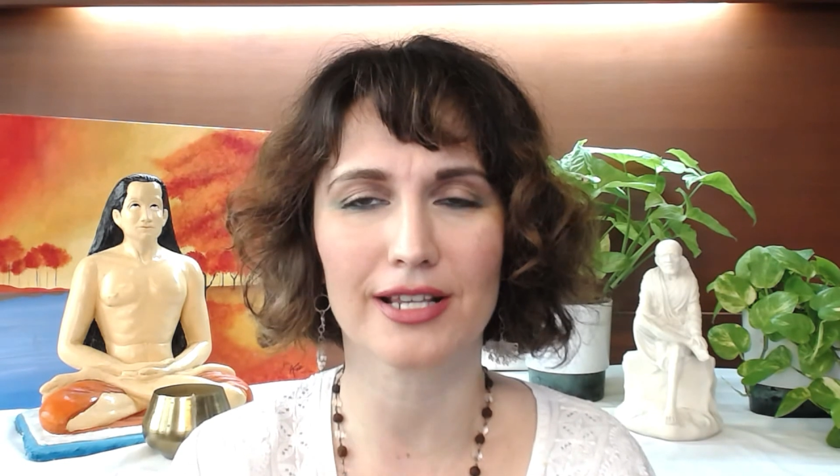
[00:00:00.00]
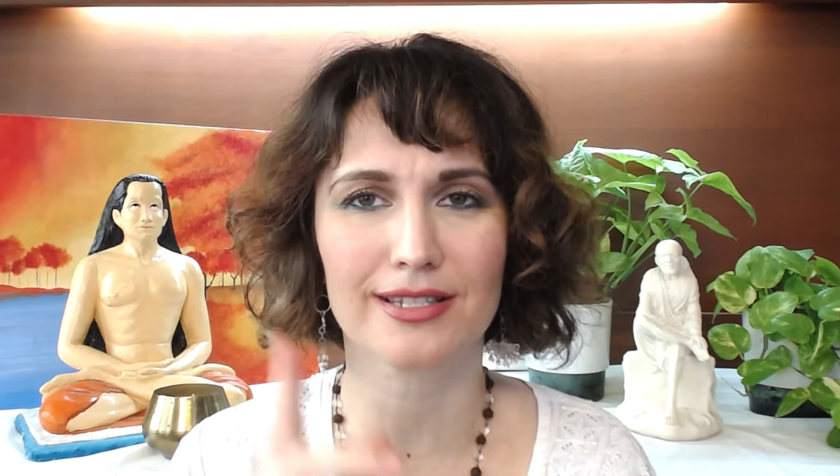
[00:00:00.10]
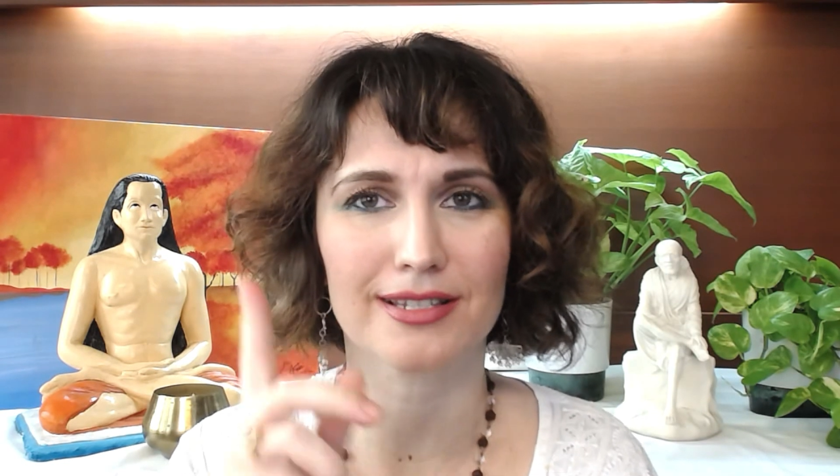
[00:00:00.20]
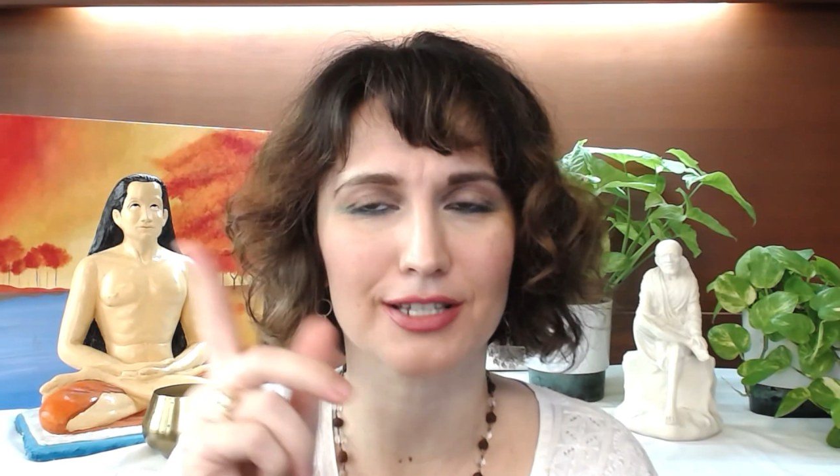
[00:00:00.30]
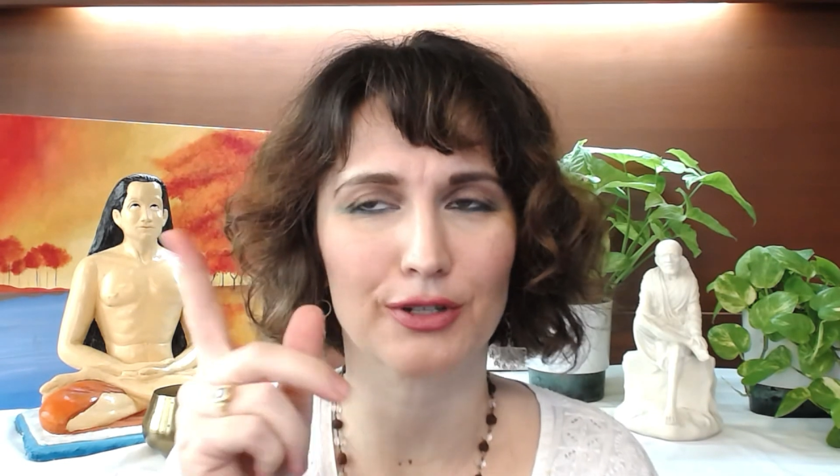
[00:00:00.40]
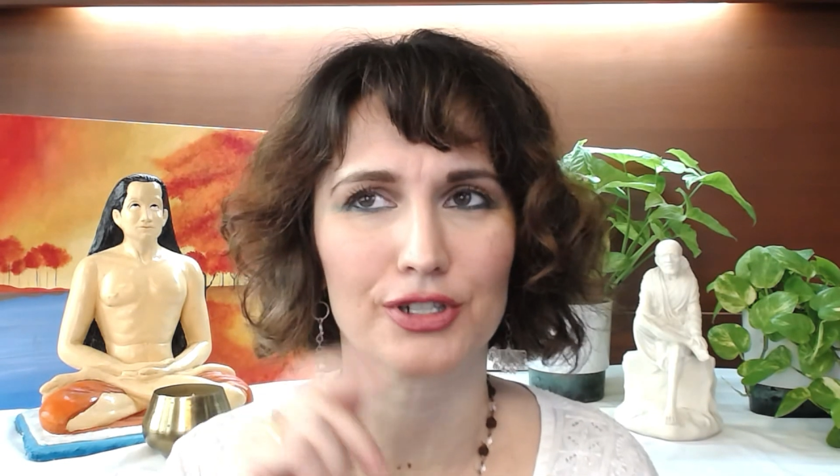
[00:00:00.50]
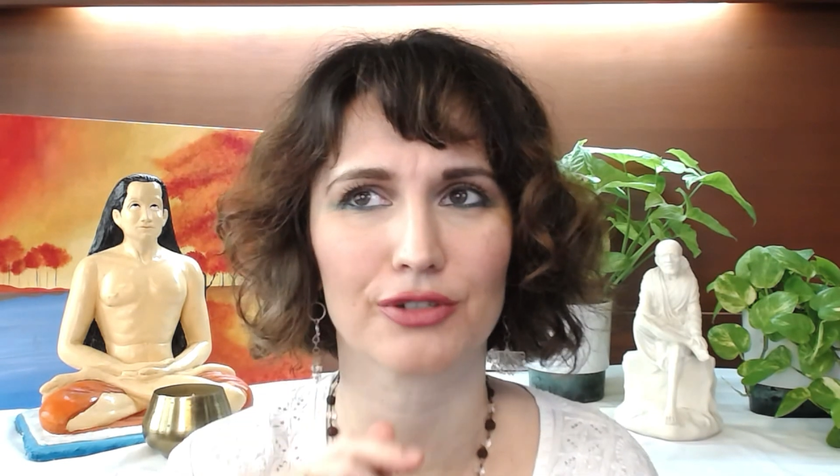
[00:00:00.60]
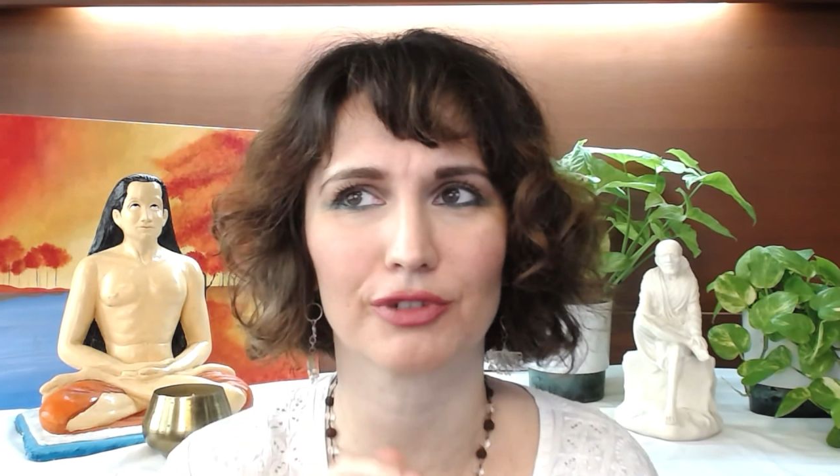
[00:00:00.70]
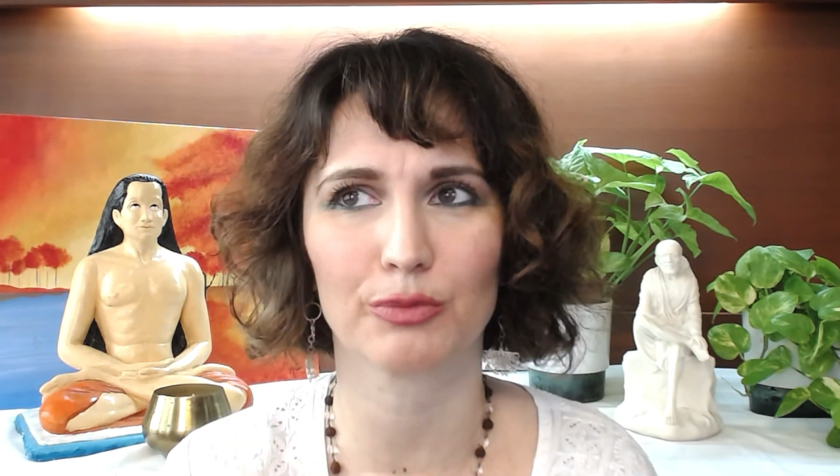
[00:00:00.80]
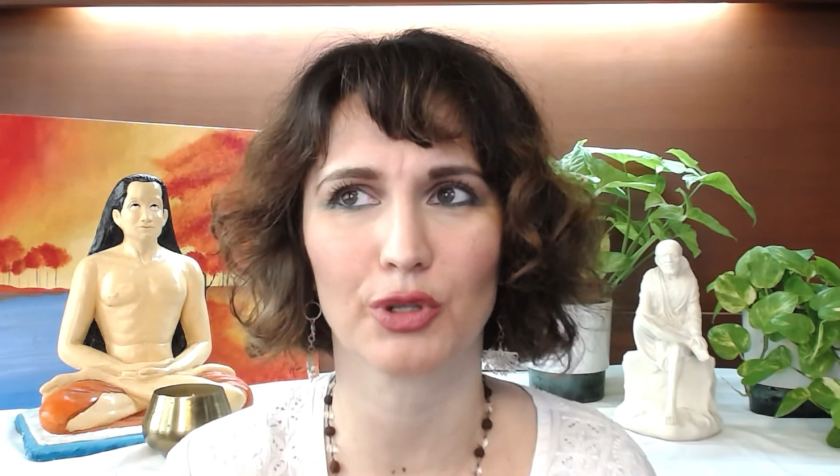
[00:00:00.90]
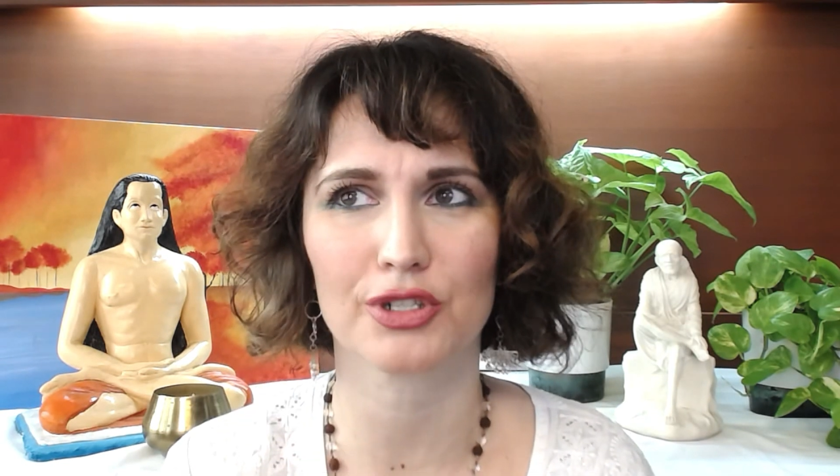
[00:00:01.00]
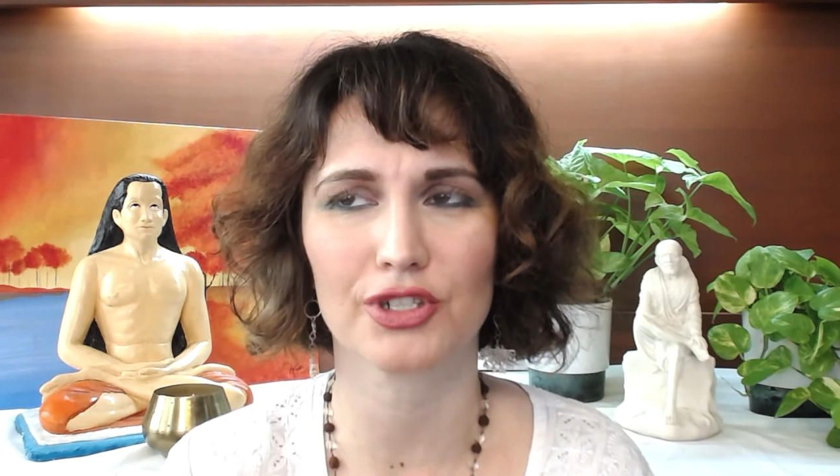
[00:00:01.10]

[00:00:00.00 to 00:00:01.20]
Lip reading: this question with Mohanji,